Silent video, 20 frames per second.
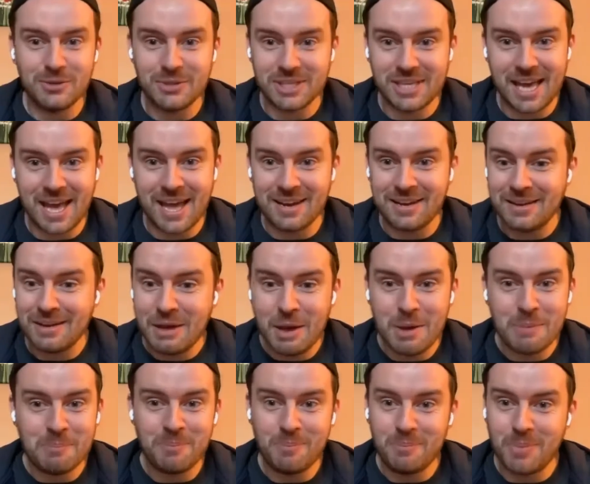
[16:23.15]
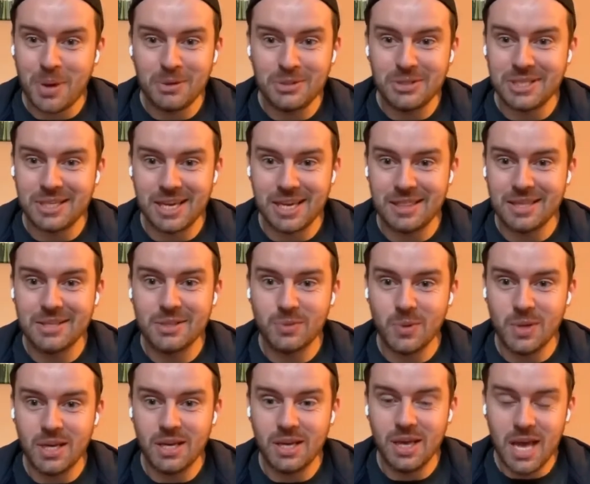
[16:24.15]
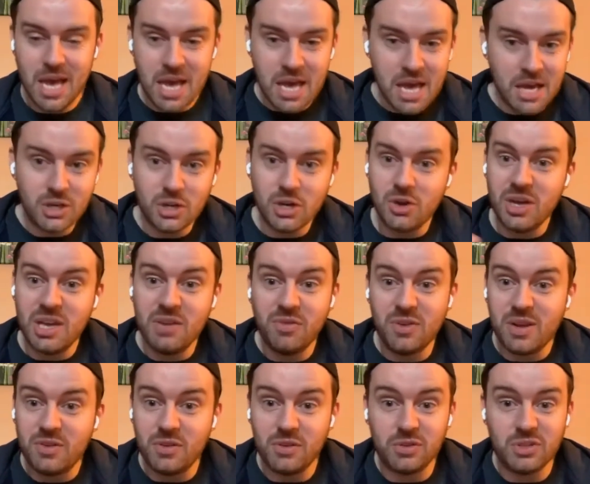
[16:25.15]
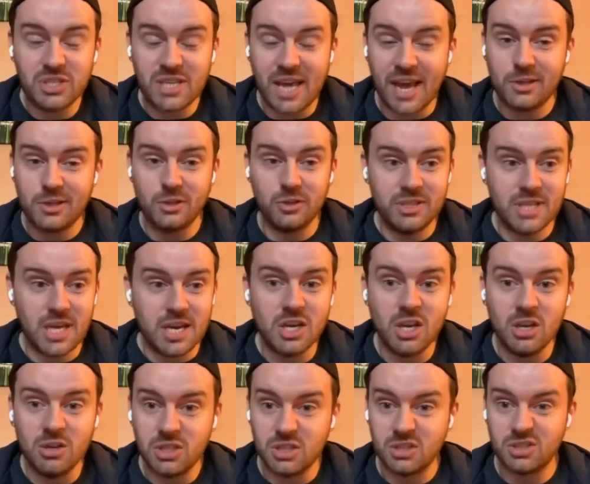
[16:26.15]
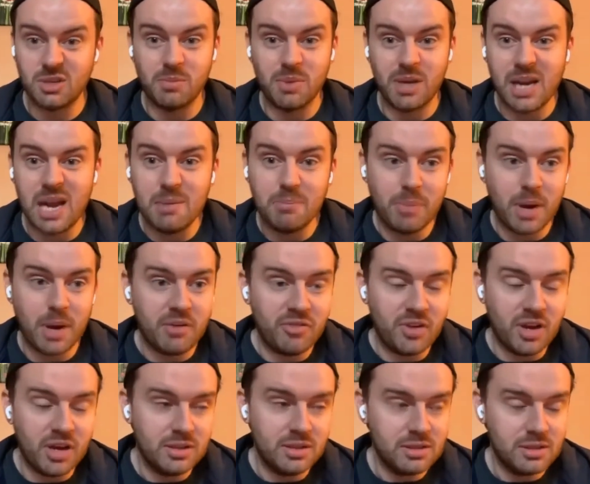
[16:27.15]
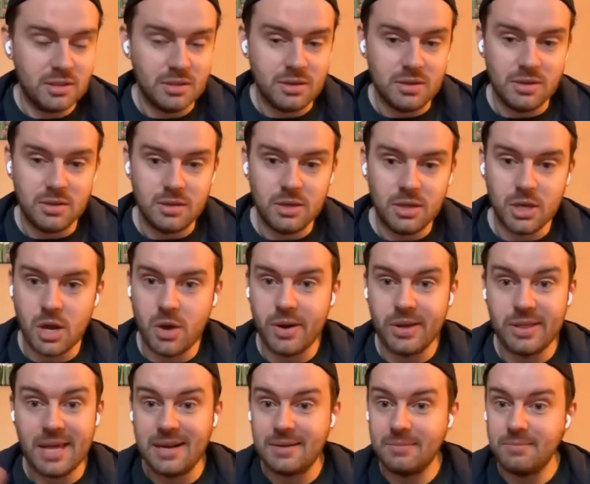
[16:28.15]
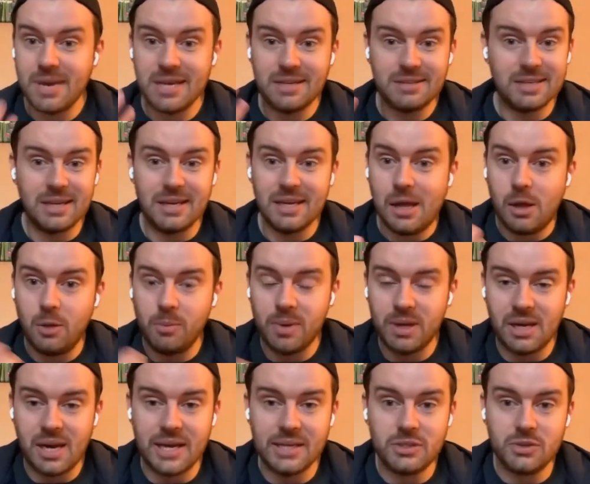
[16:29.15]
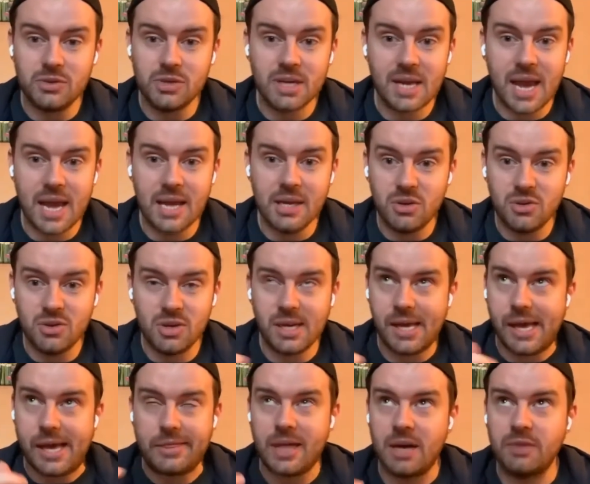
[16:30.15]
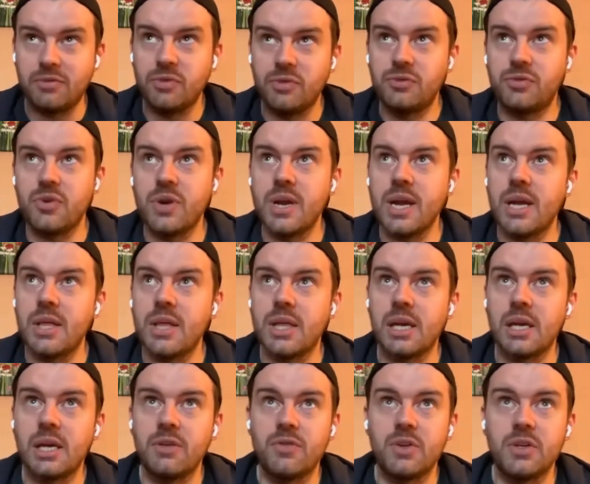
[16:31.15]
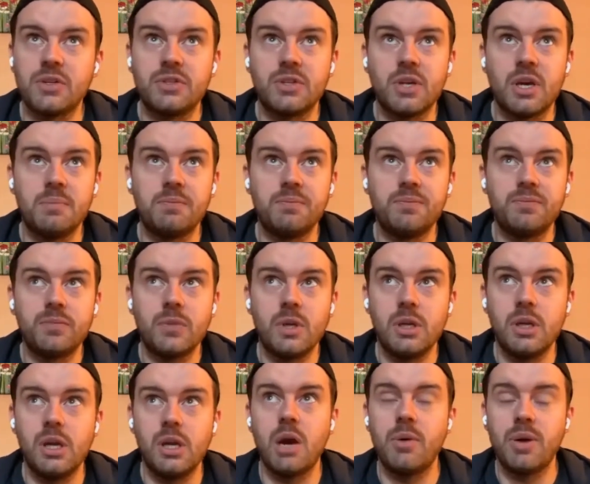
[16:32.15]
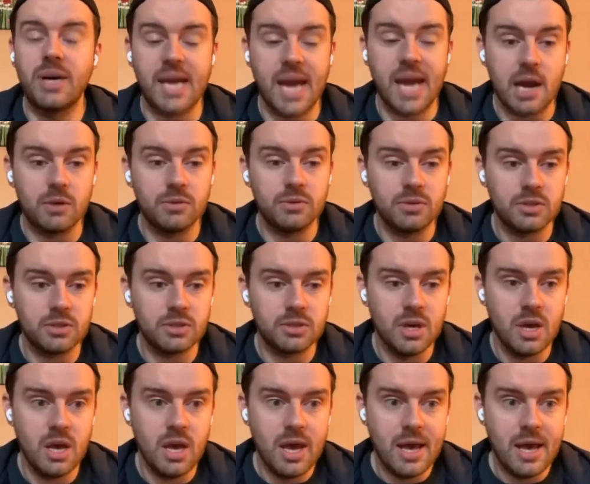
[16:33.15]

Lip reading: those again and posting it this week. And, you know, even if you scheduled it using something like Buffer, you know, it then makes it a little bit lighter again. You can get that for free, I think, if it's low accounts.